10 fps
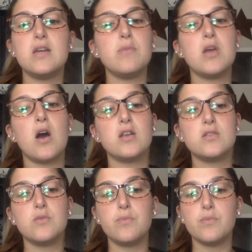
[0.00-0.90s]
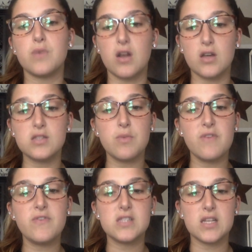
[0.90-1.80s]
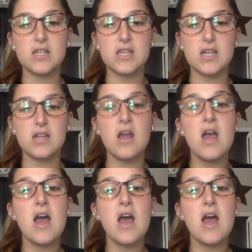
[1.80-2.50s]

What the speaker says: can also be facilitated